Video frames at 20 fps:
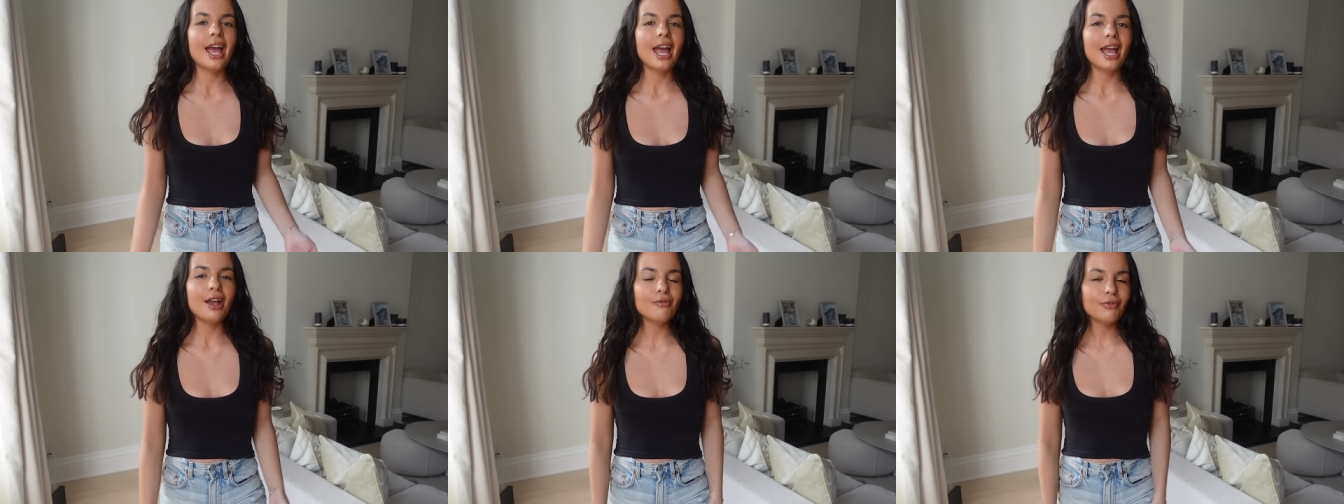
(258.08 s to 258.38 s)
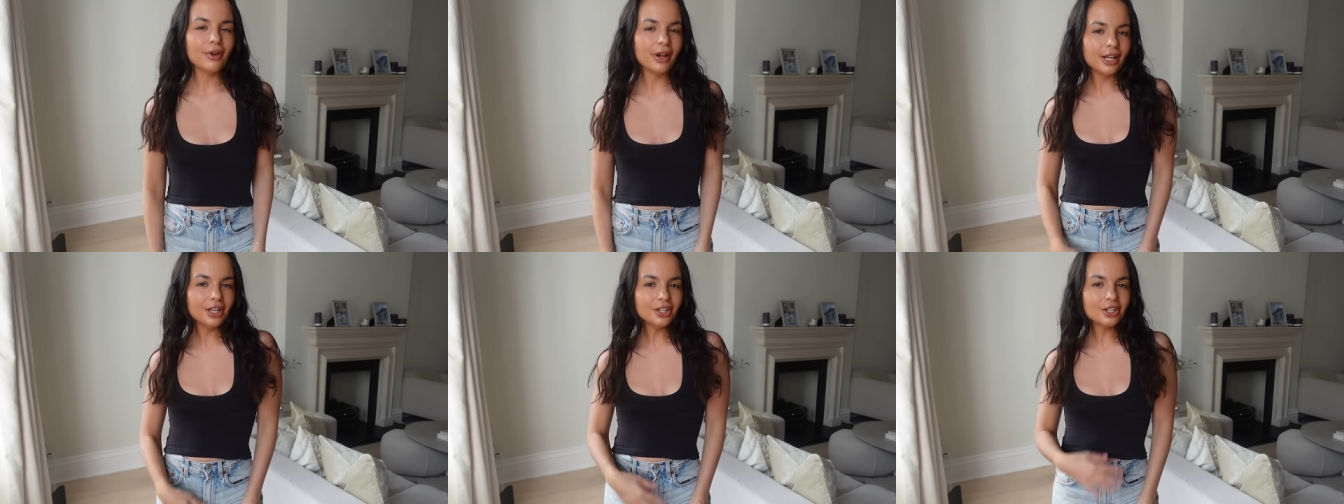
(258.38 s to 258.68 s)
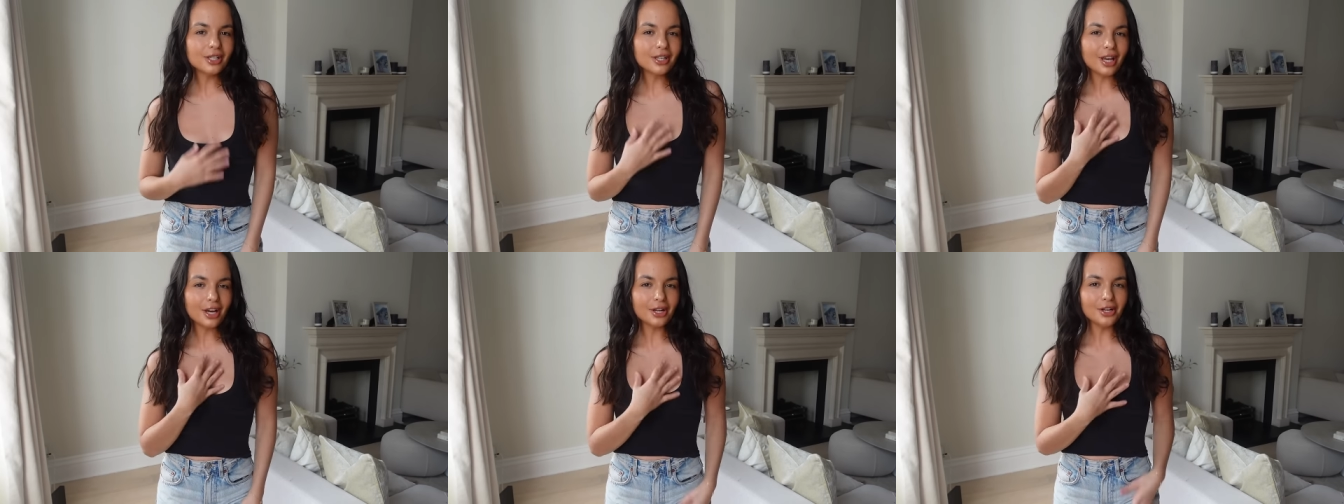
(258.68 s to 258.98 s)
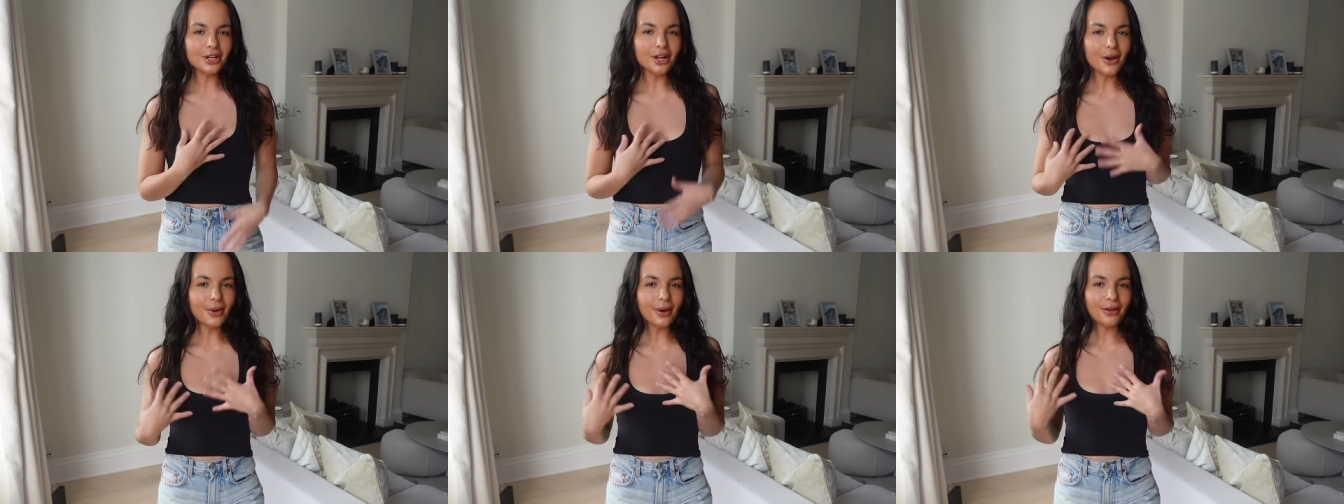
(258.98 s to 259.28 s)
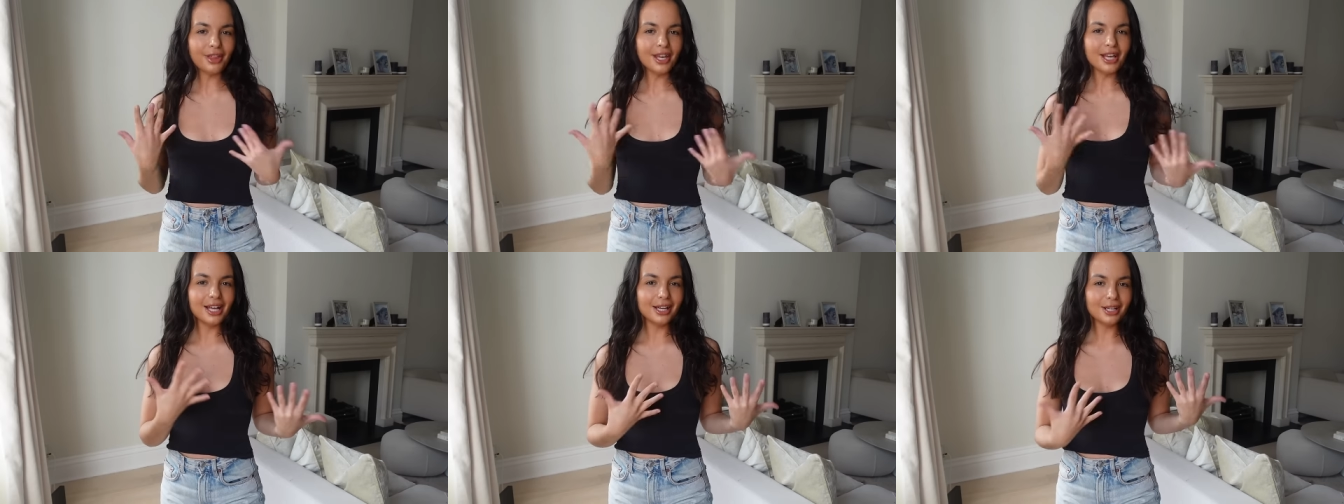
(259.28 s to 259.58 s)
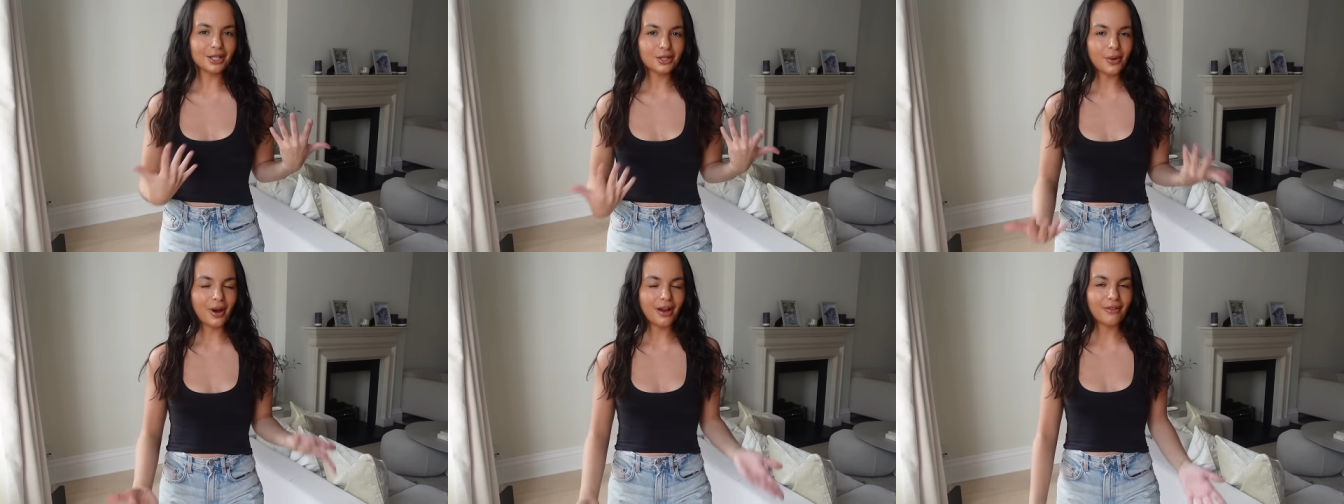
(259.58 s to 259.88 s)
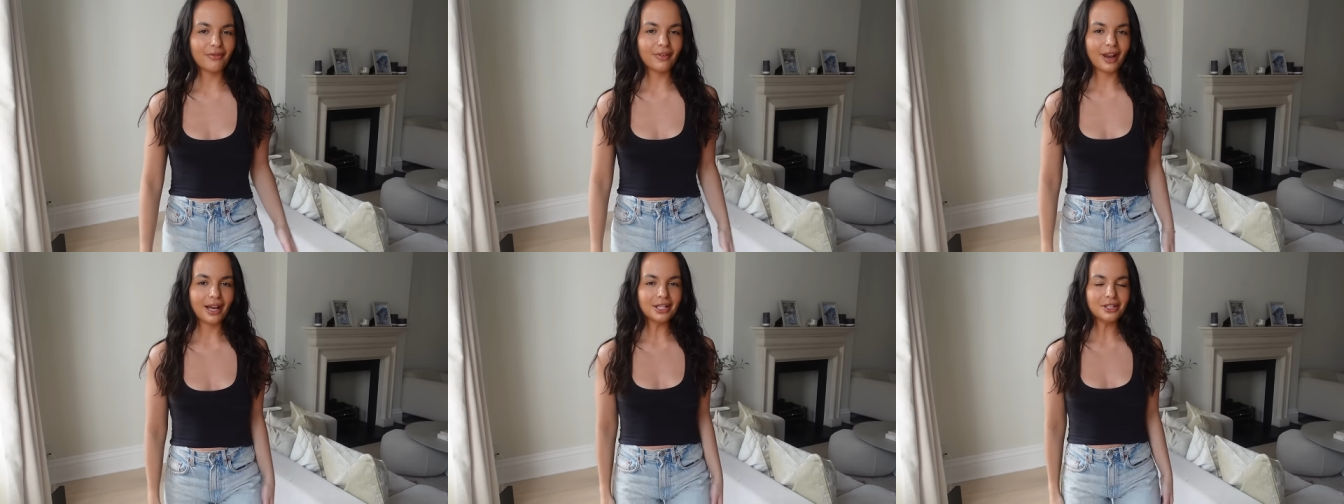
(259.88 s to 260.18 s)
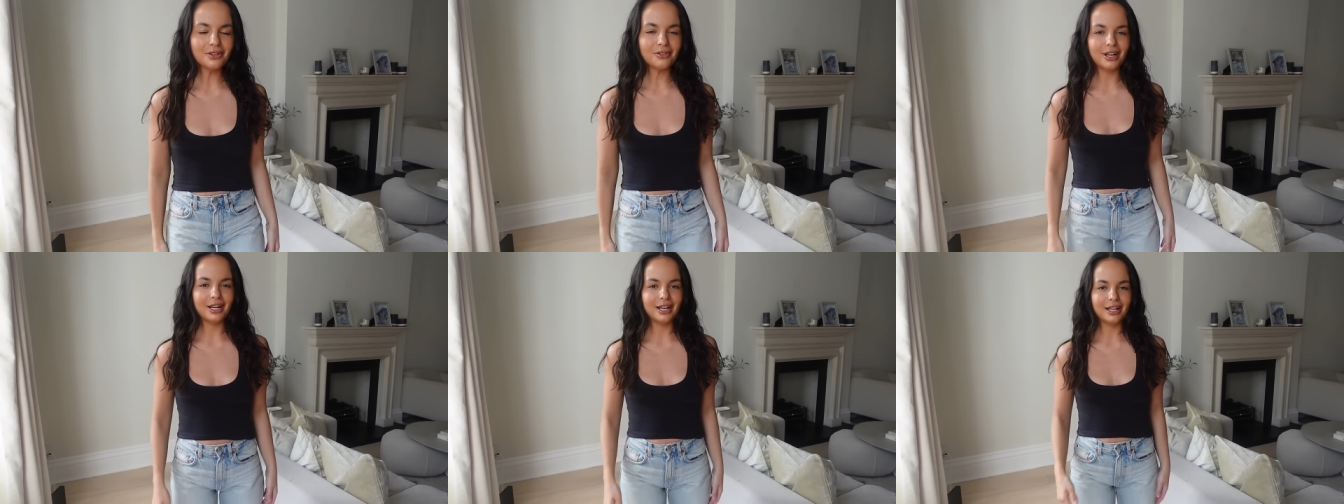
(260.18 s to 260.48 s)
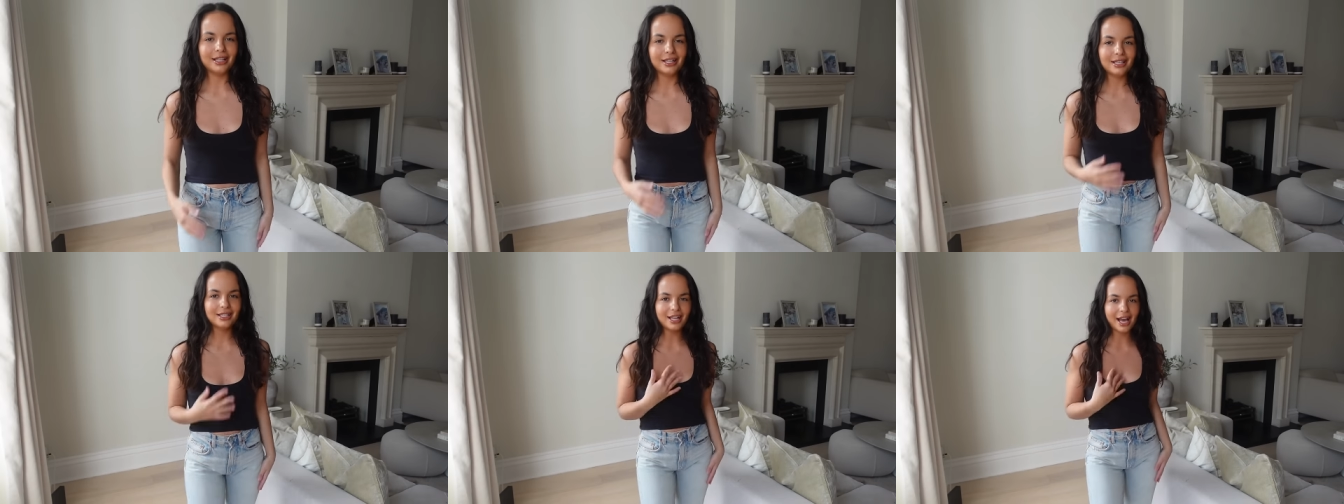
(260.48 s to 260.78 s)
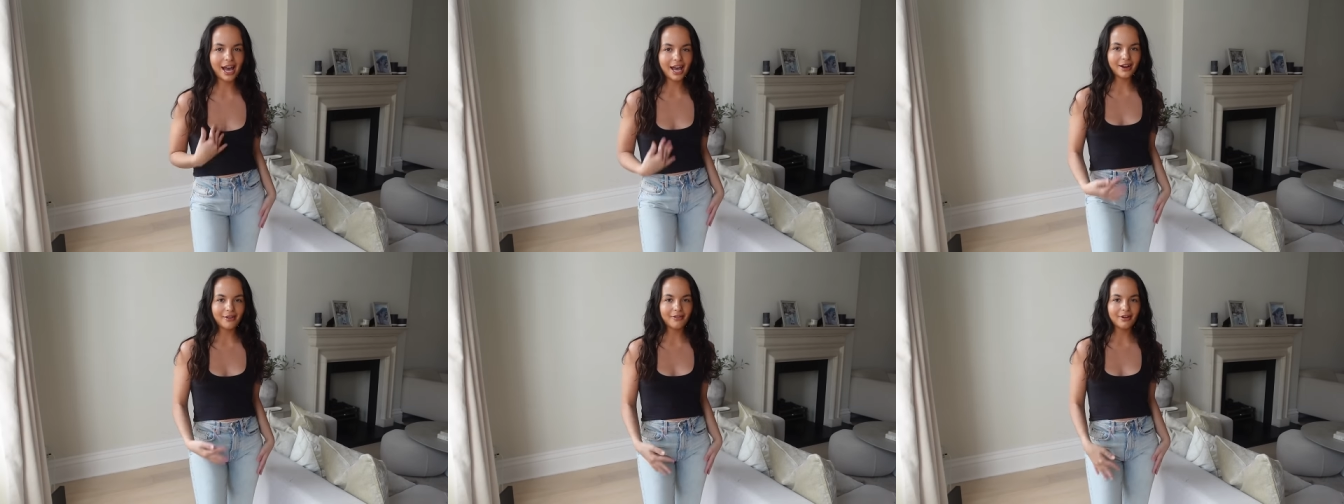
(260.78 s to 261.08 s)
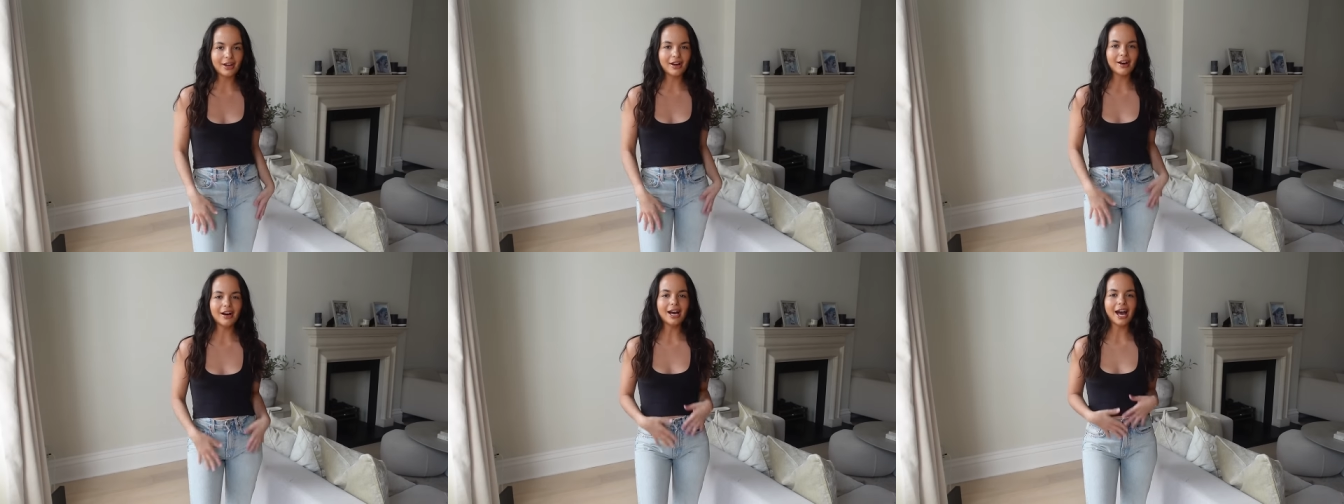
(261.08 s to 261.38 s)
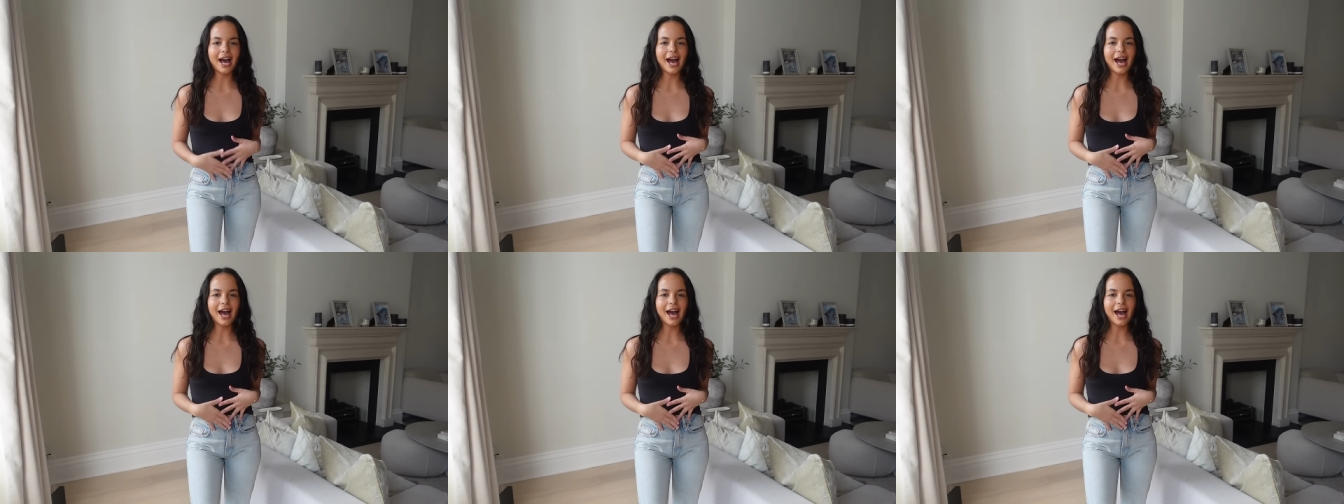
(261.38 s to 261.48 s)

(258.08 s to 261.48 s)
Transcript: It really just, I don't know, I think it looks quite flattering in this area